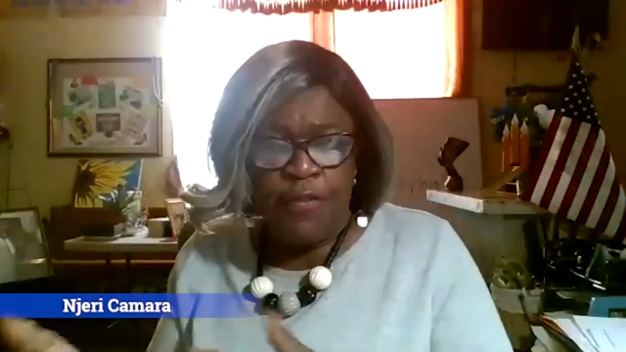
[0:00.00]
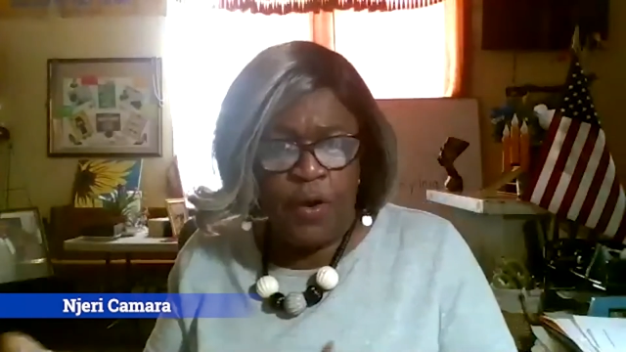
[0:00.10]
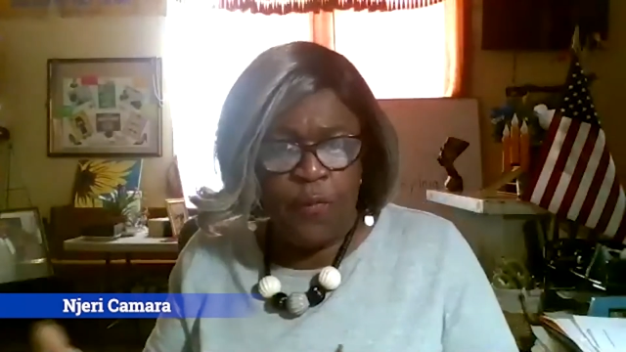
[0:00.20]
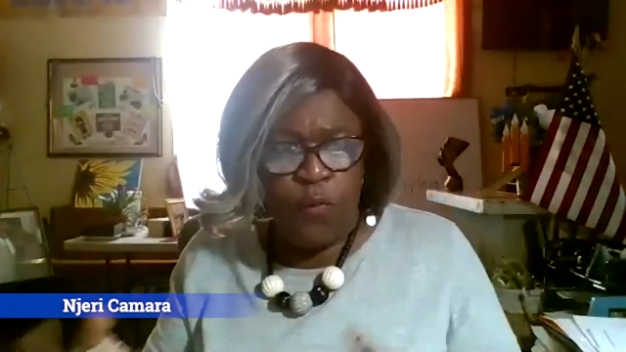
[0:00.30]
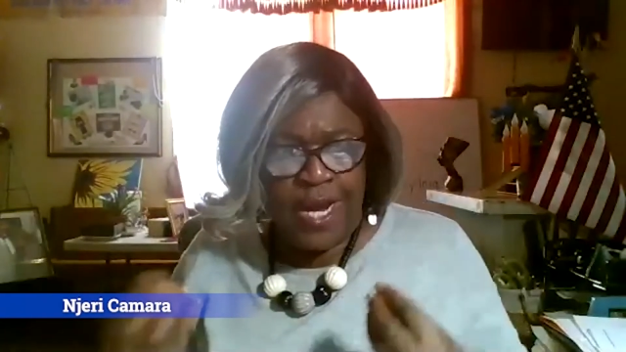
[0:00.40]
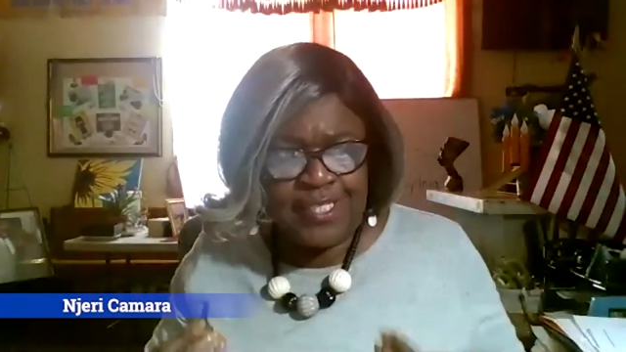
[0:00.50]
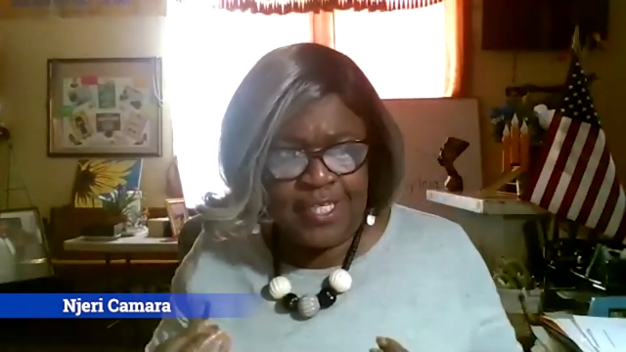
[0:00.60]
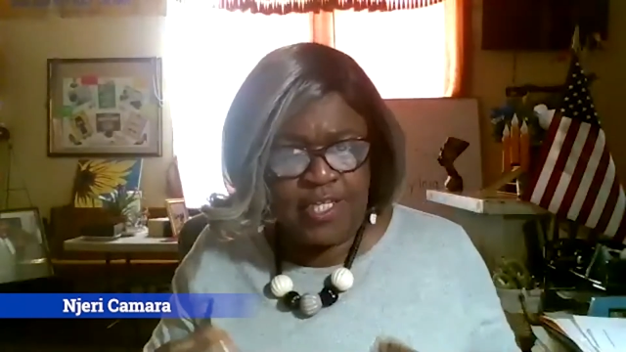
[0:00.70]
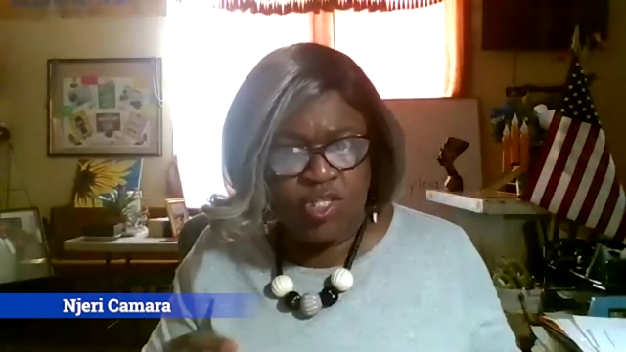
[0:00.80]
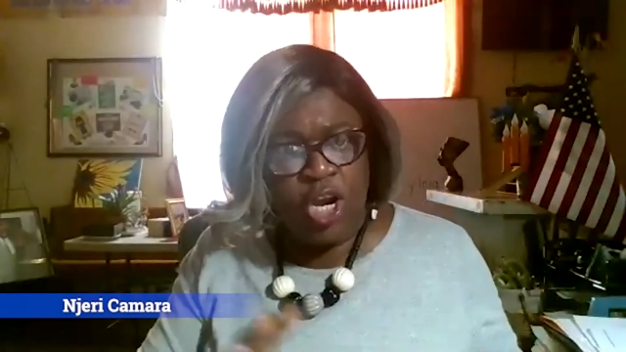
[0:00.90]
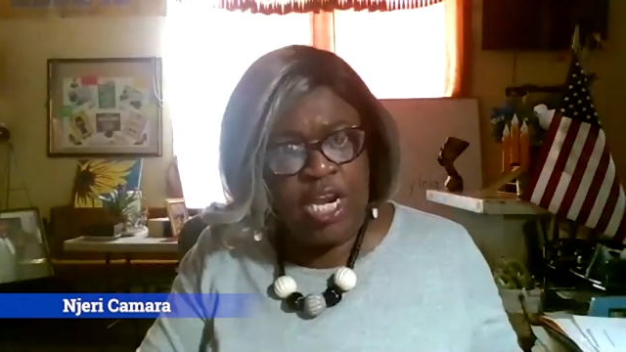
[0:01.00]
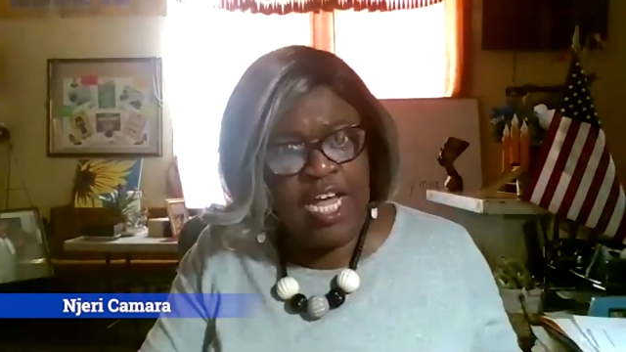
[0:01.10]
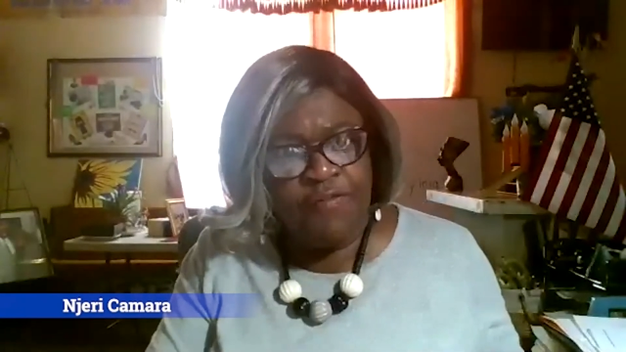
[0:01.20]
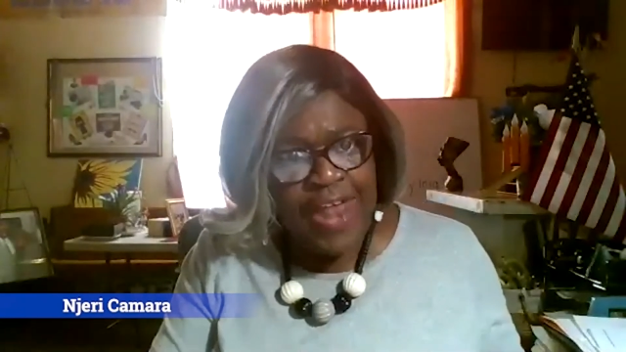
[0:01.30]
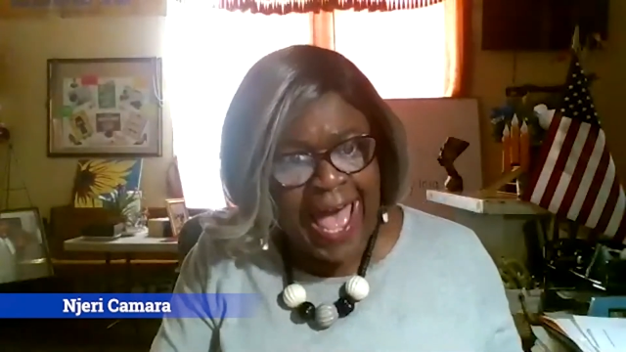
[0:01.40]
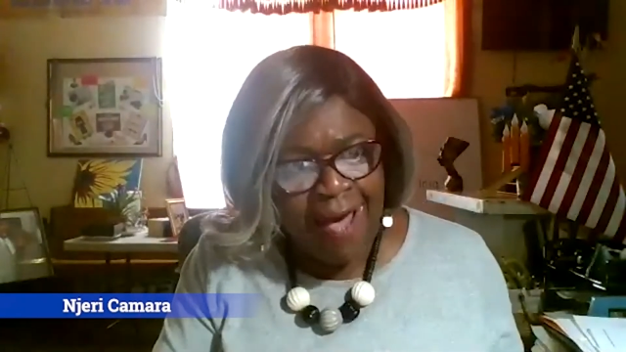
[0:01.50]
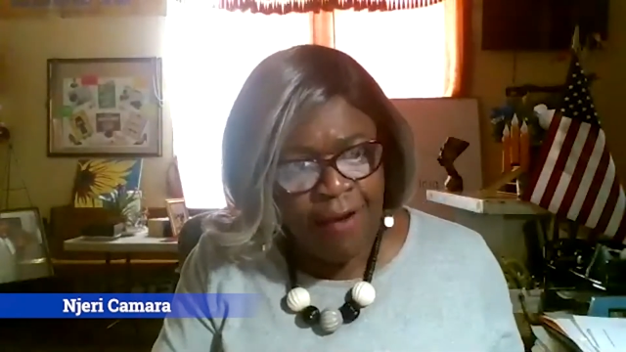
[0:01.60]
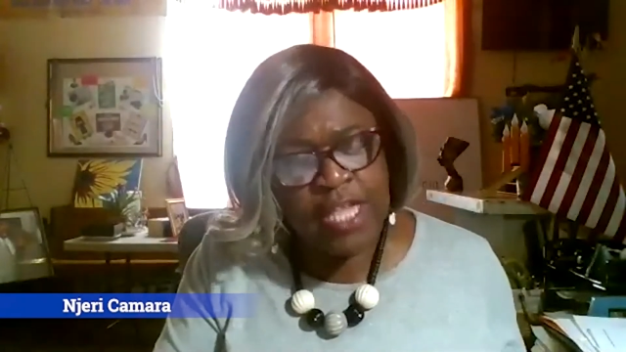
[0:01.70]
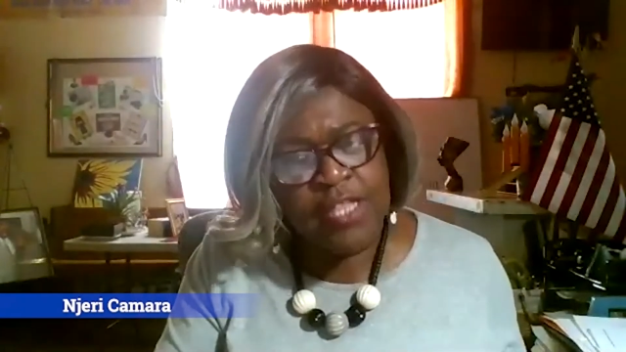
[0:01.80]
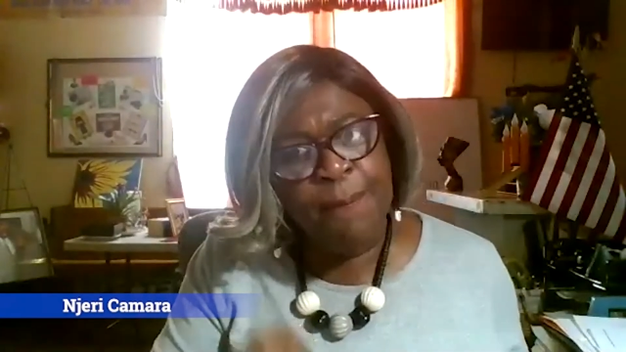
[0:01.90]
The residents are left out,
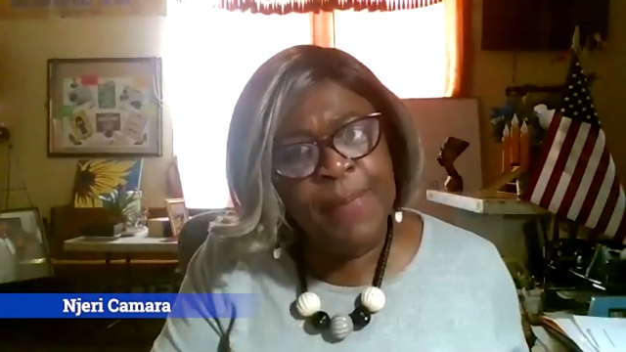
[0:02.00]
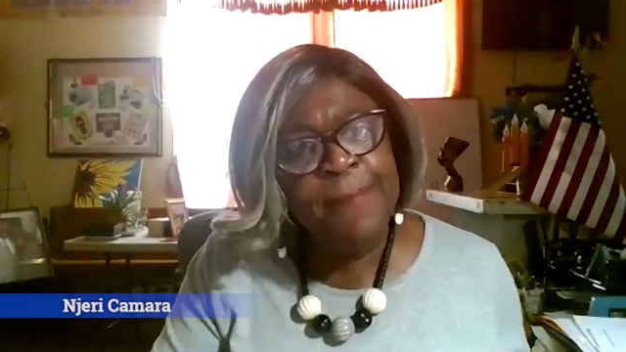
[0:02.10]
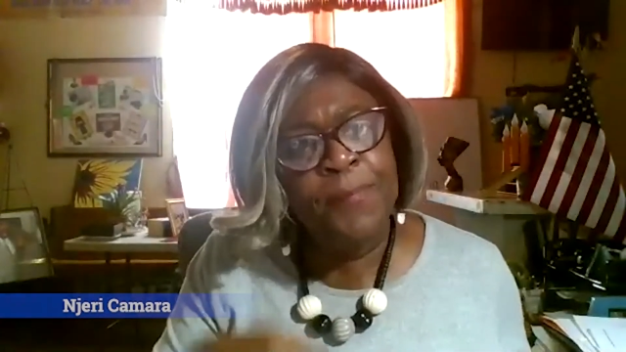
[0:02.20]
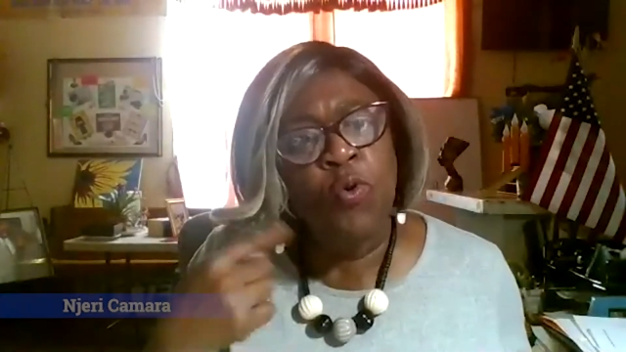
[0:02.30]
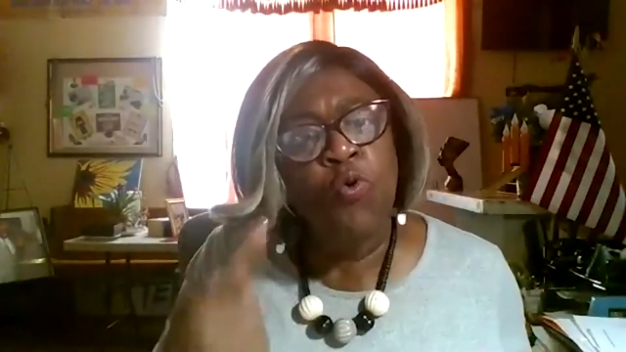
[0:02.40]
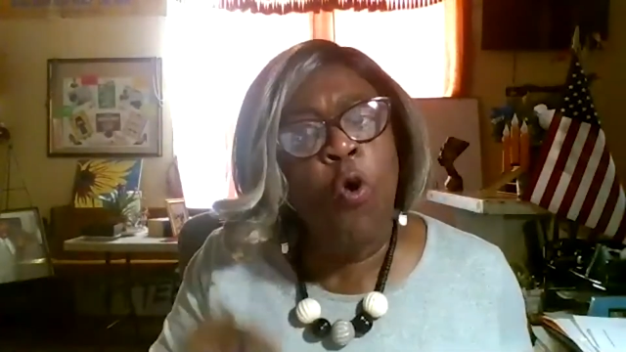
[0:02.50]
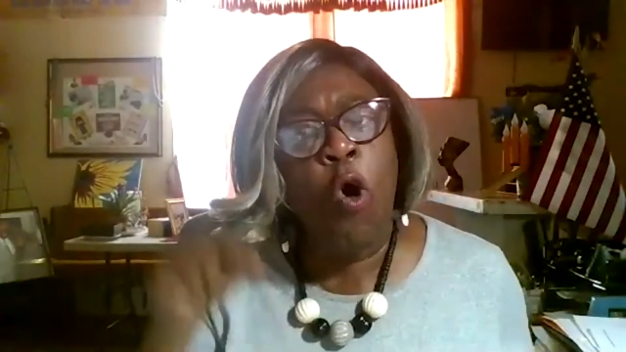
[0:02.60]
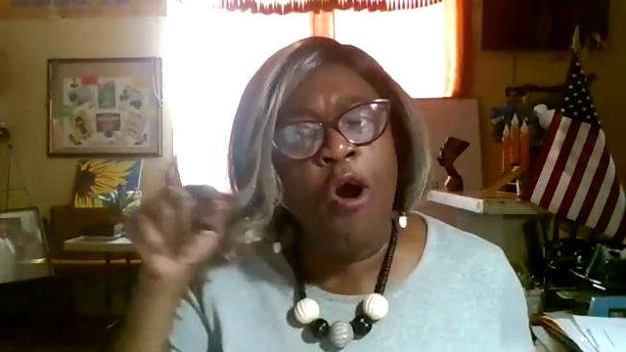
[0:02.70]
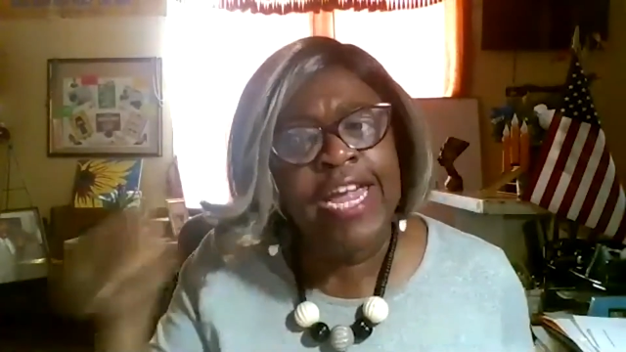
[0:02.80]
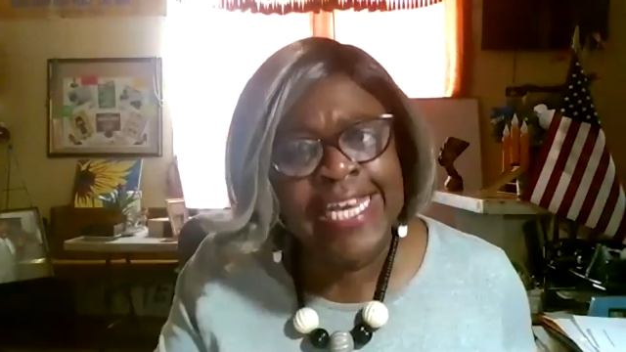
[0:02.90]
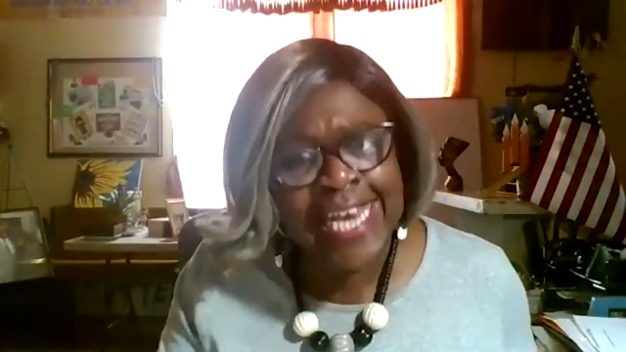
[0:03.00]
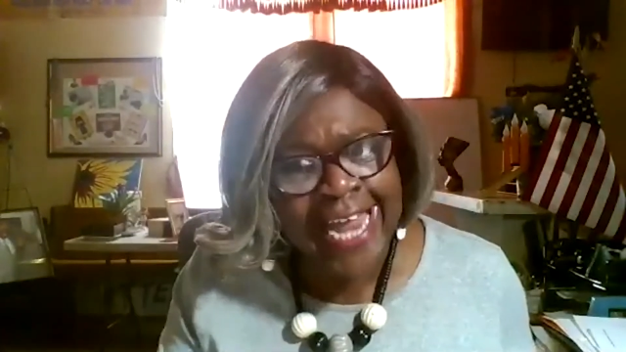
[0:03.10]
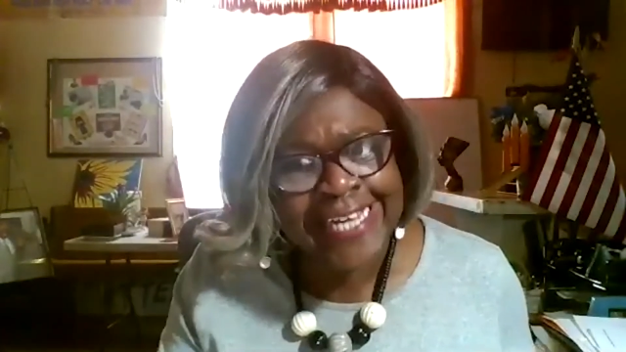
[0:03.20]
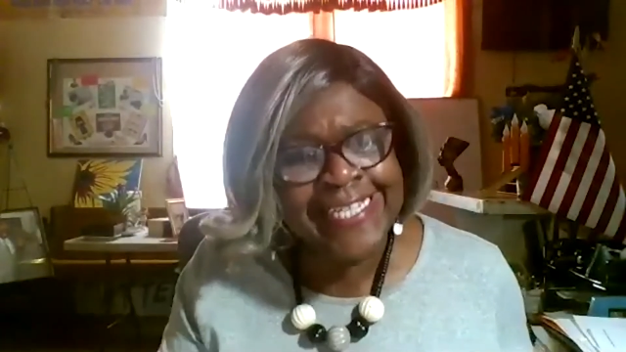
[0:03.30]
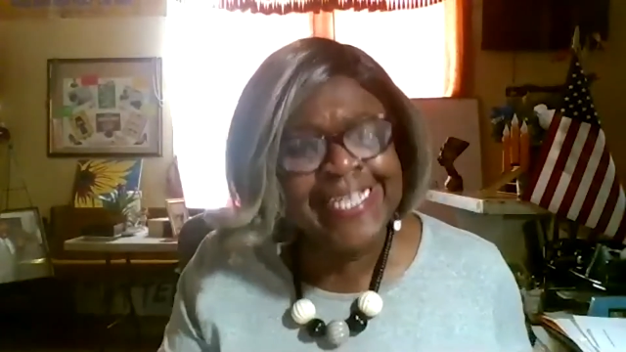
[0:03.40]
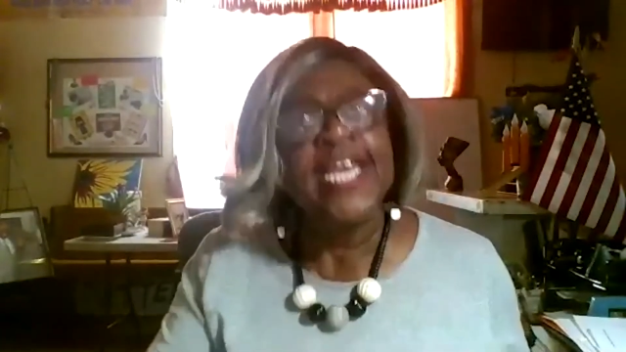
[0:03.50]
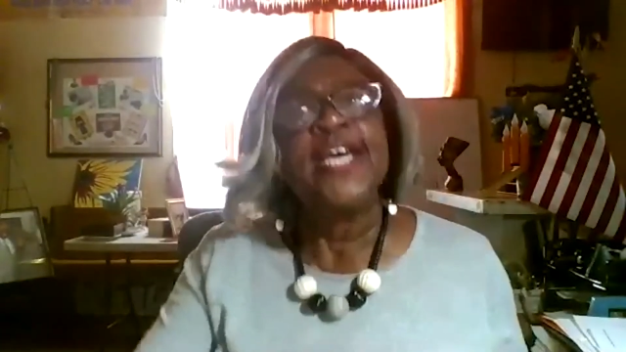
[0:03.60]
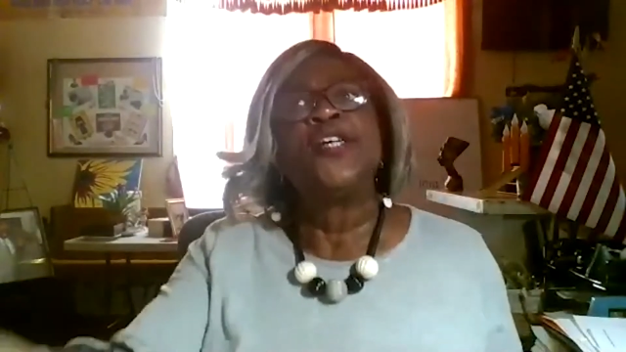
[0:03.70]
and the people who are elected